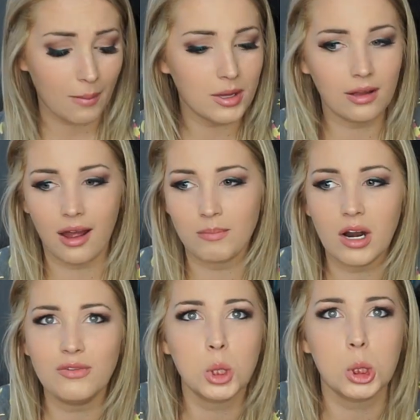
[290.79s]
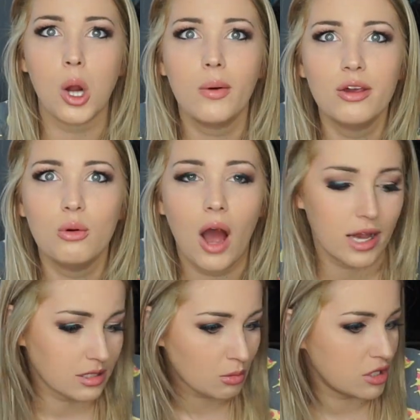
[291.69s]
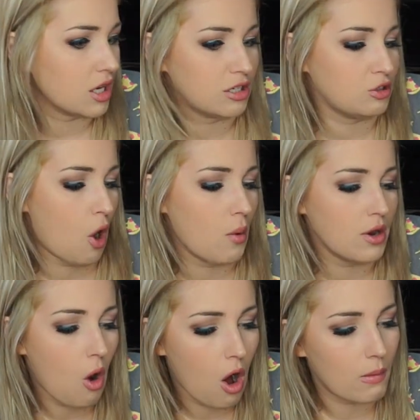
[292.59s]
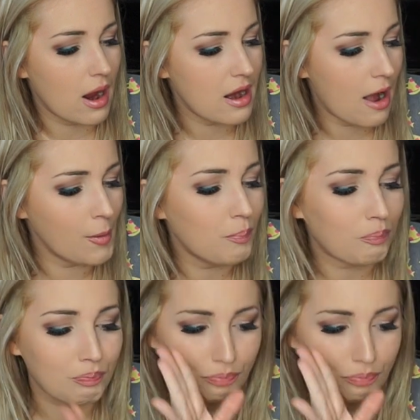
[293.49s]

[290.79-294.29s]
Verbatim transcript: I mean, like, I'm not even showing you guys. I'm just like so in awe right now.